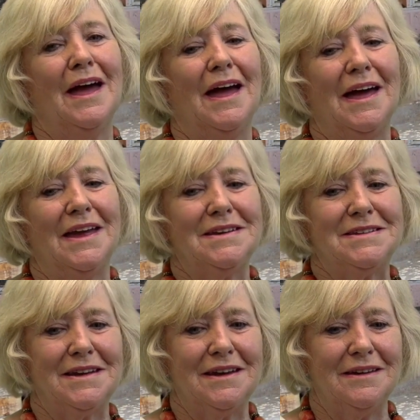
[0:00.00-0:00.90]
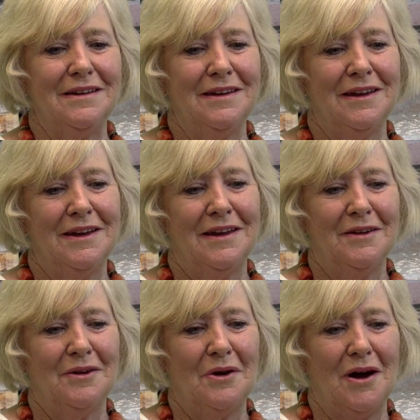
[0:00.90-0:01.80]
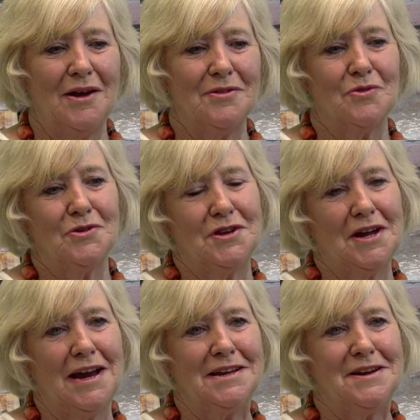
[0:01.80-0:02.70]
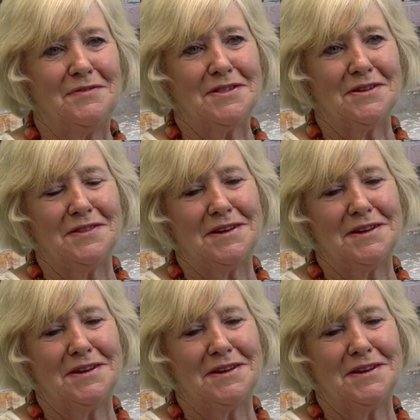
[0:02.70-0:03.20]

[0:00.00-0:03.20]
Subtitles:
And I used to go to the island every Sunday,